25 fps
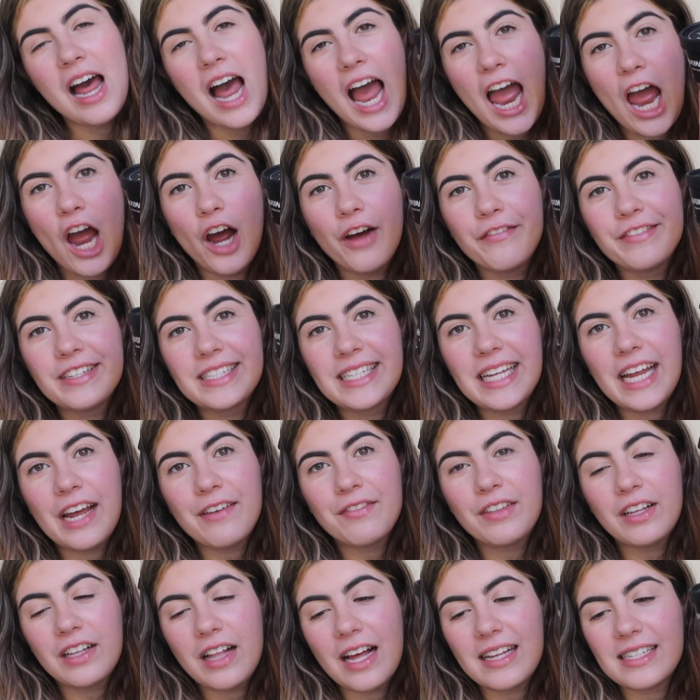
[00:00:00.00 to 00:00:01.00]
I obviously have
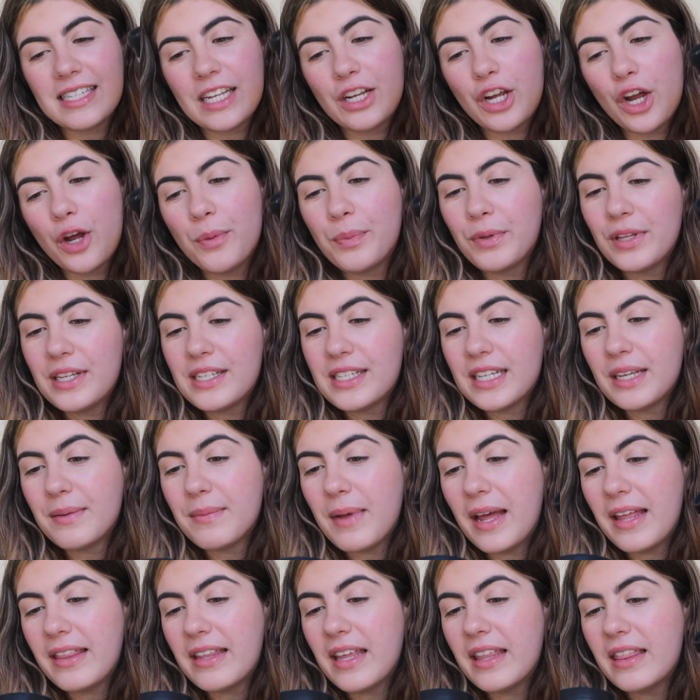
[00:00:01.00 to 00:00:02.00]
the classic Herbalism
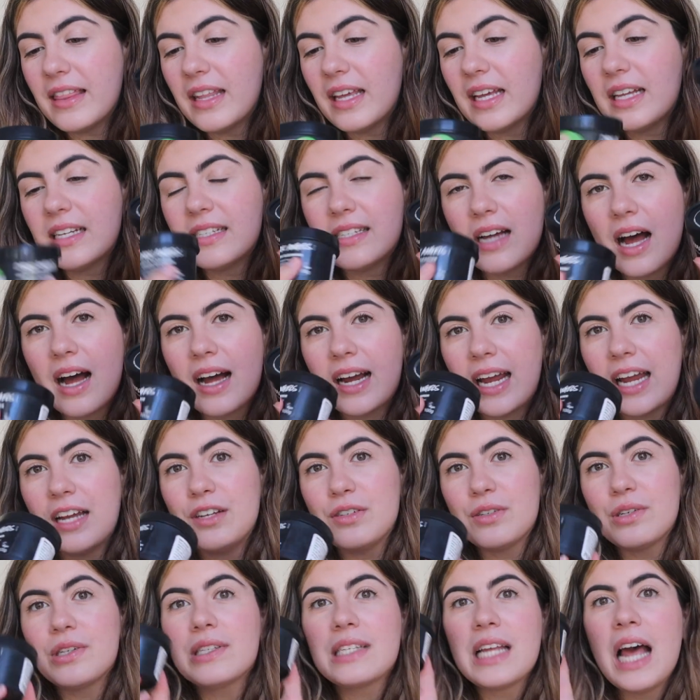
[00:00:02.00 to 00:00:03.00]
and then the Dark
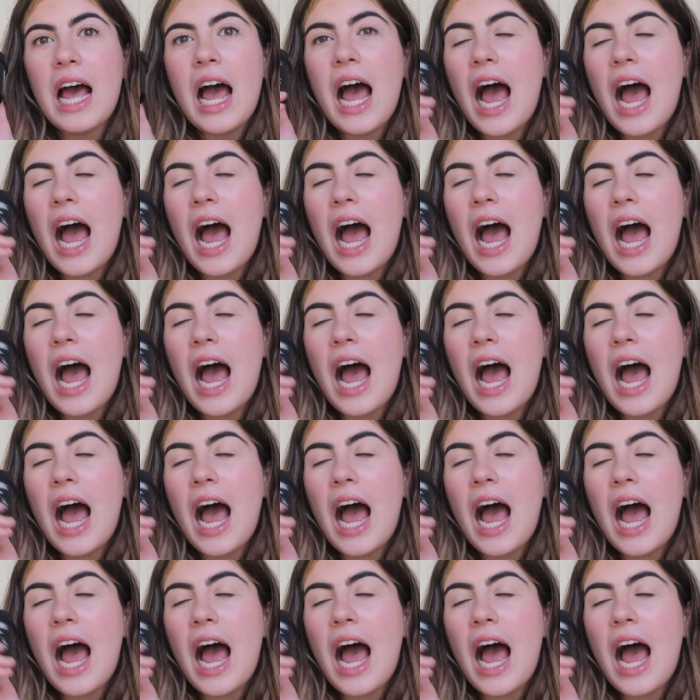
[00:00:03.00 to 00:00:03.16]
Angels.